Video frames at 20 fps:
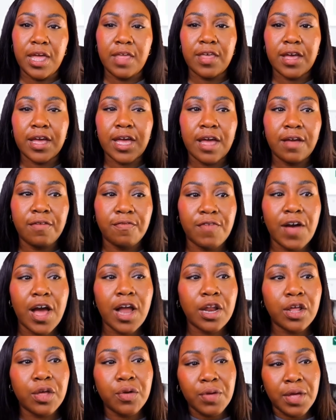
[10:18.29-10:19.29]
They're getting
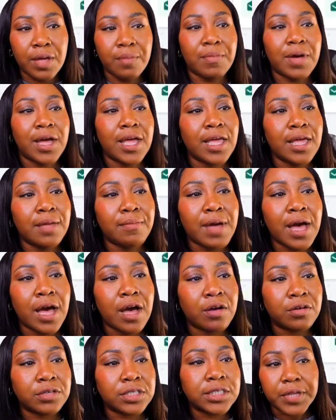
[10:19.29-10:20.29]
value in my
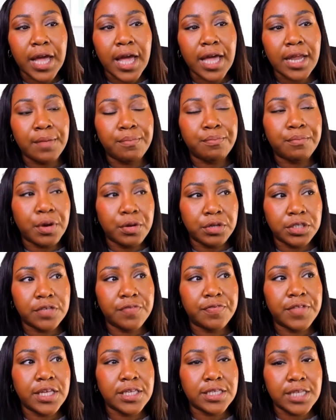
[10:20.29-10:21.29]
emails, and in most of
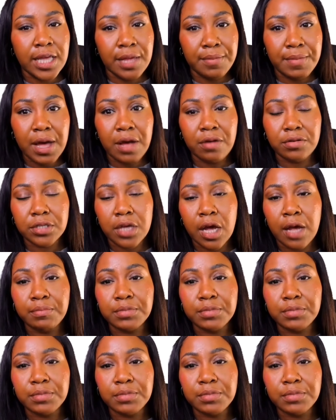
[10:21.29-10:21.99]
these emails I'm